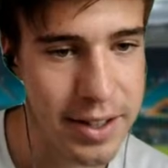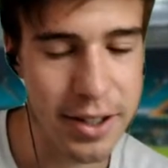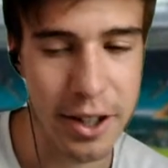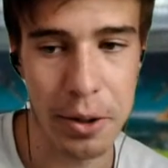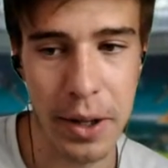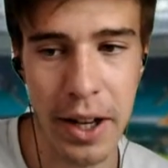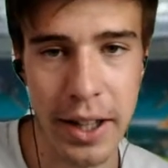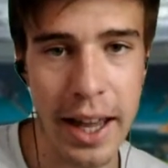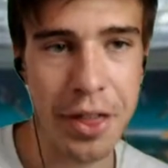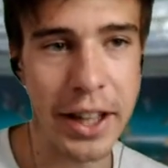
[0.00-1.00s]
So,
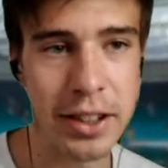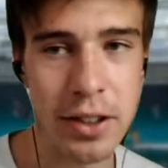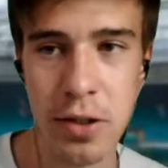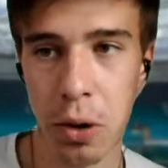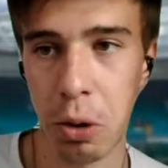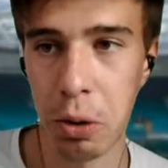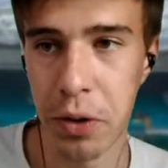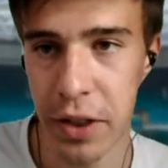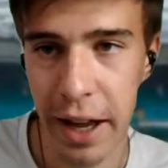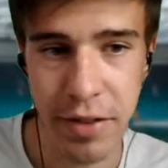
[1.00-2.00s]
yeah, thank you to all
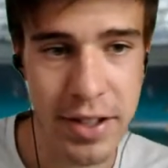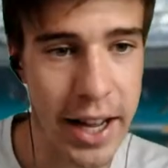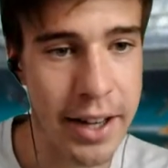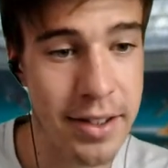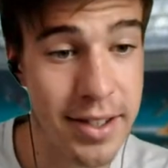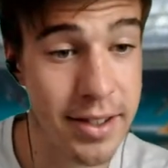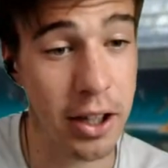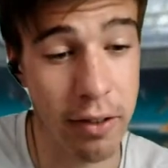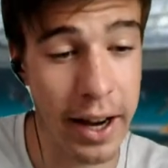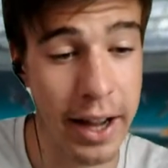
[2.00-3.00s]
of you that have stayed and
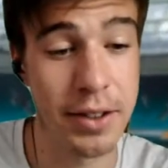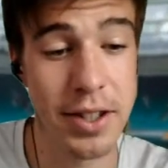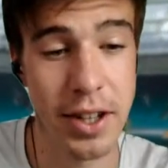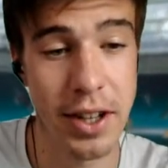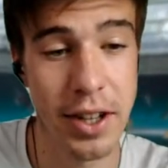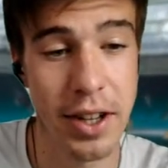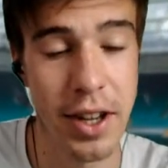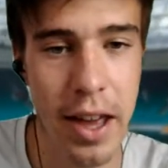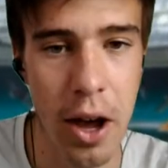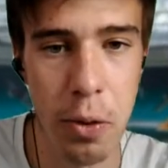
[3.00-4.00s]
stuck around.
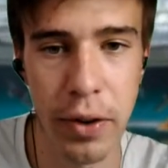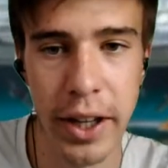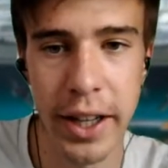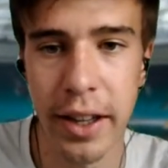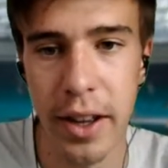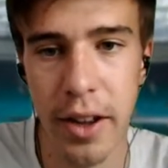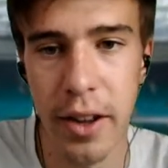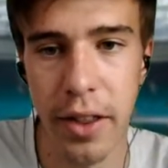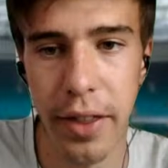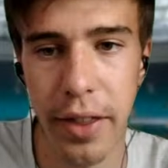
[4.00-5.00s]
Hopefully,
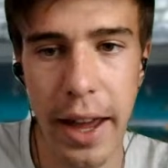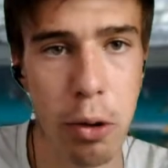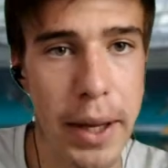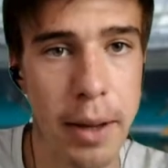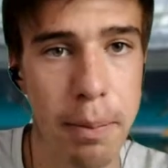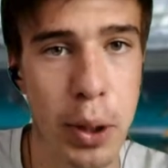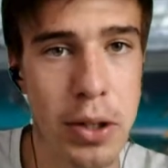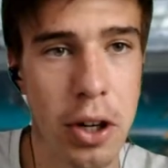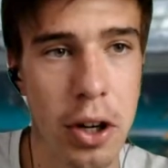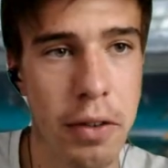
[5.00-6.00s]
they will be
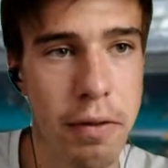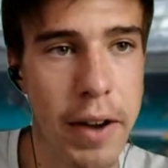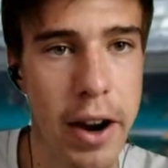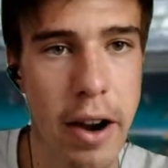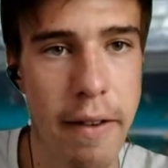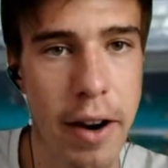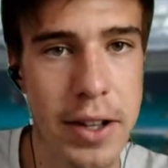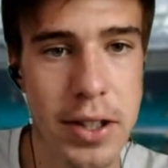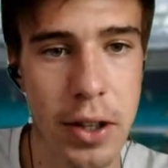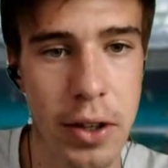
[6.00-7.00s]
put on very,
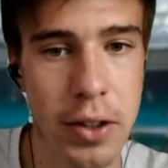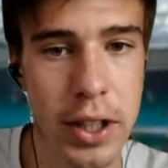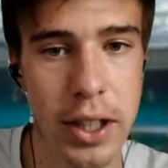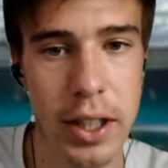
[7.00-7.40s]
very soon.